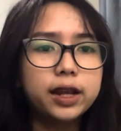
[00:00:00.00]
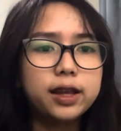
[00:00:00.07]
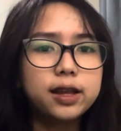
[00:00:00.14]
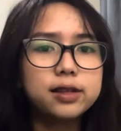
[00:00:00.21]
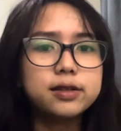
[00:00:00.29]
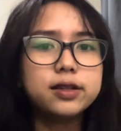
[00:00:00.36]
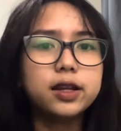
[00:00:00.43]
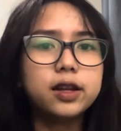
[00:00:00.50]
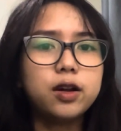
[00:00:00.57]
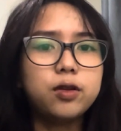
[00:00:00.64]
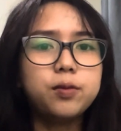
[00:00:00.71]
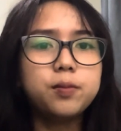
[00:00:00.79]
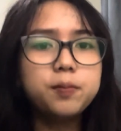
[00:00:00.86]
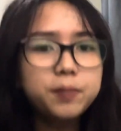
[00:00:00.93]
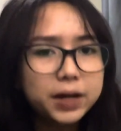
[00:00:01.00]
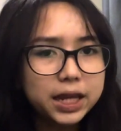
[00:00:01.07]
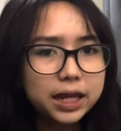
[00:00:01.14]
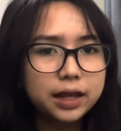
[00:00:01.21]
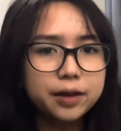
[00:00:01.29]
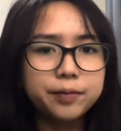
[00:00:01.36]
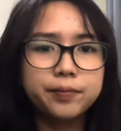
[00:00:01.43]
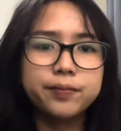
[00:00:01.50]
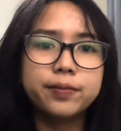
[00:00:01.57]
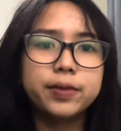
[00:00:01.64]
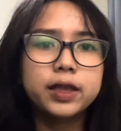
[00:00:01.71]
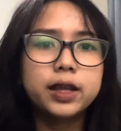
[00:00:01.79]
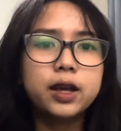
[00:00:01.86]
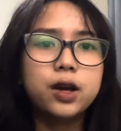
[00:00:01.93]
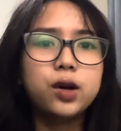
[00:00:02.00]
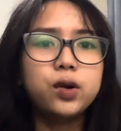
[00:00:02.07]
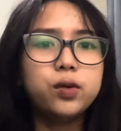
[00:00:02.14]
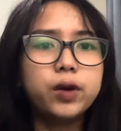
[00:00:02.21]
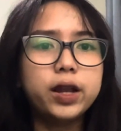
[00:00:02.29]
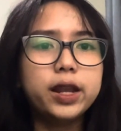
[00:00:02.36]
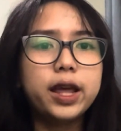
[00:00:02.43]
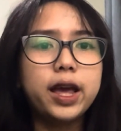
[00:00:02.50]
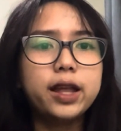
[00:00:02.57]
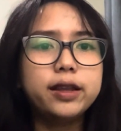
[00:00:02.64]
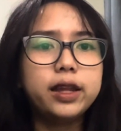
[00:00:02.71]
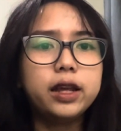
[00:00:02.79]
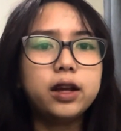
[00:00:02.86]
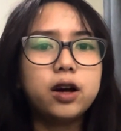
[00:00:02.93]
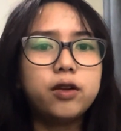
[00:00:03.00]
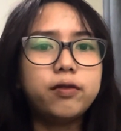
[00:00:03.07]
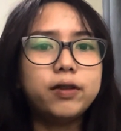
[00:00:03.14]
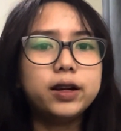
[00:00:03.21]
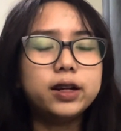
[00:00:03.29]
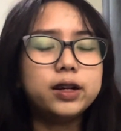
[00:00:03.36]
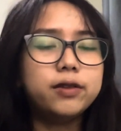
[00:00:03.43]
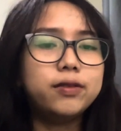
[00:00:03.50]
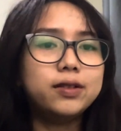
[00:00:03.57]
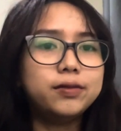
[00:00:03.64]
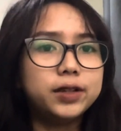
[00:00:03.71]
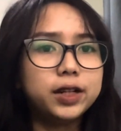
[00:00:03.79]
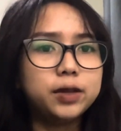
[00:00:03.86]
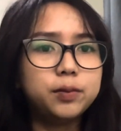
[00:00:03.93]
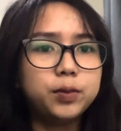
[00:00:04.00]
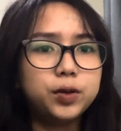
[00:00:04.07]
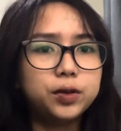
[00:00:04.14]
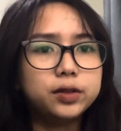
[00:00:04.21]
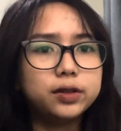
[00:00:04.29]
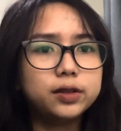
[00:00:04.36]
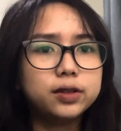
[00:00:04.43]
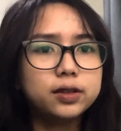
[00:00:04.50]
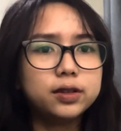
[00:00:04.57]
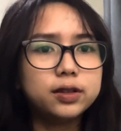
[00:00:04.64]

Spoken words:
instead of "me" when handing over a favorite books.